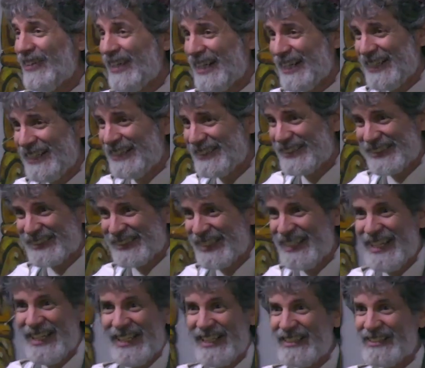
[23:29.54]
I mean, this is,
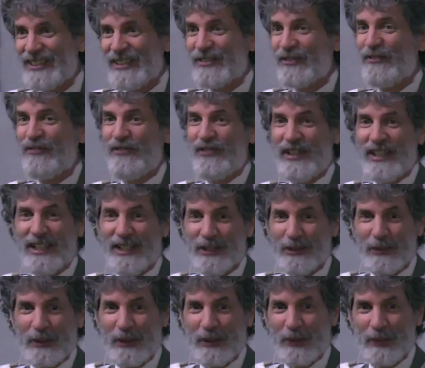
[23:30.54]
it's just
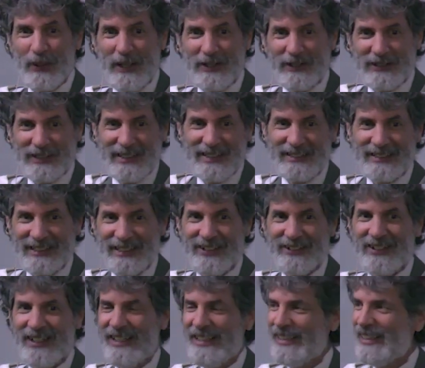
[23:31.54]
filled with weirdness
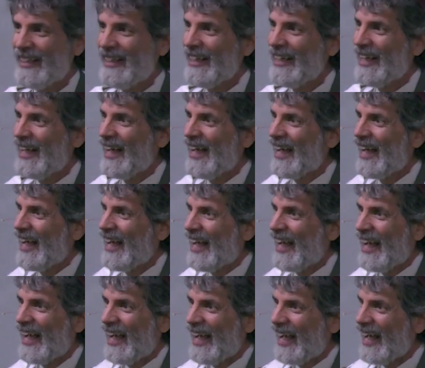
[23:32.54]
there, right?
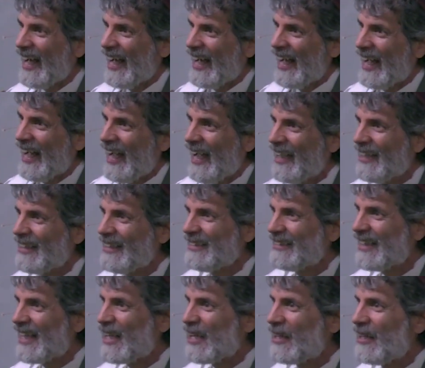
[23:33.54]
I
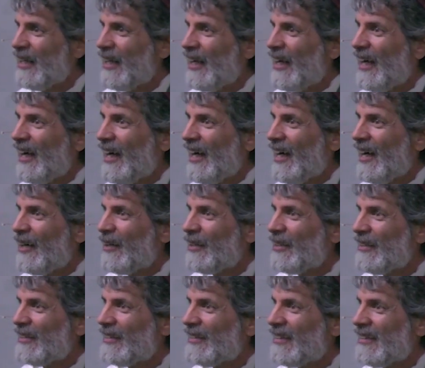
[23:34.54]
mean, saying,
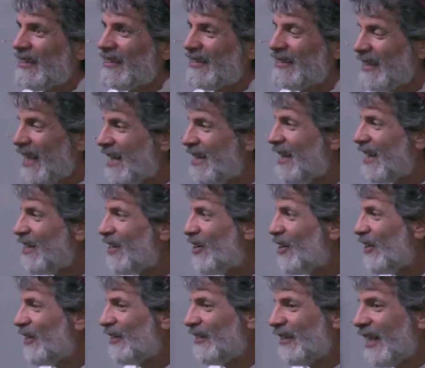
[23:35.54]
say that
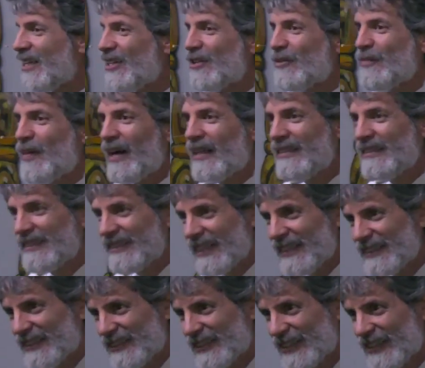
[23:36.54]
you're, say you're my
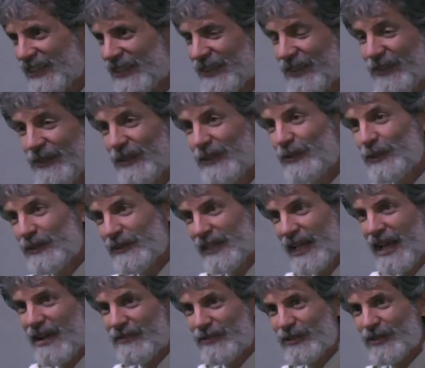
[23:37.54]
sister, which was
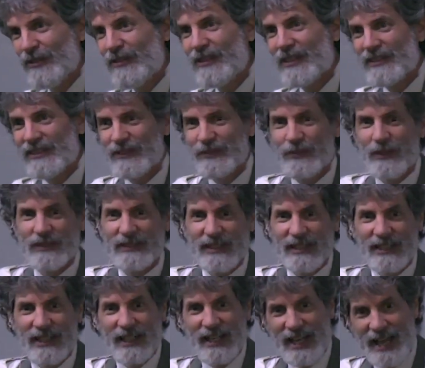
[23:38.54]
half true because she was
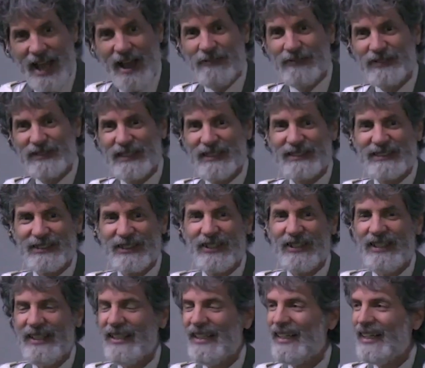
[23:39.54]
a half
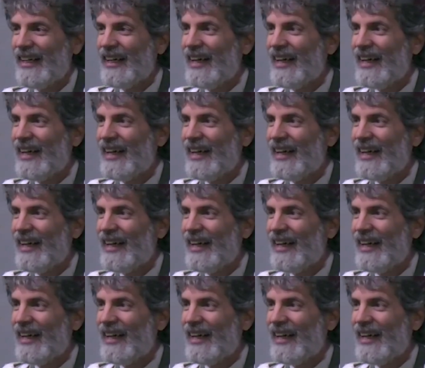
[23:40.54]
sister.